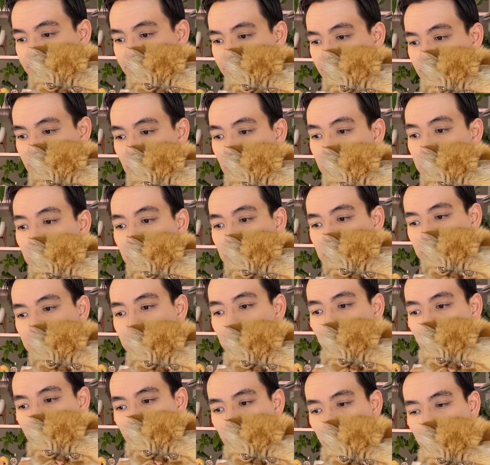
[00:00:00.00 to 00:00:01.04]
He must be
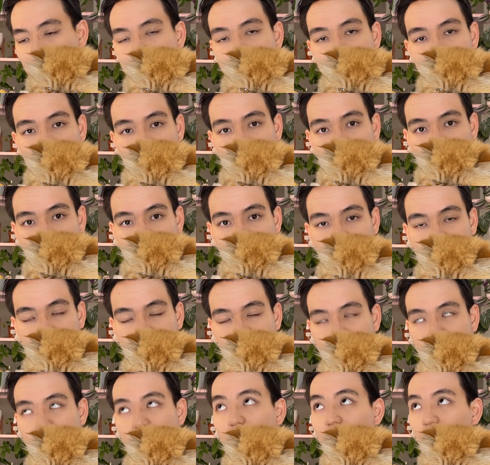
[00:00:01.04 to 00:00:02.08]
around people
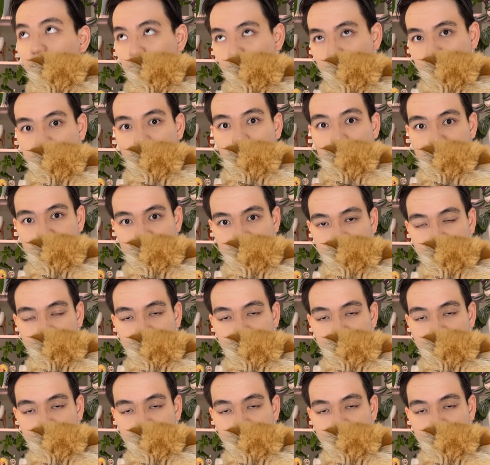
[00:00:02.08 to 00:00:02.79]
at all times.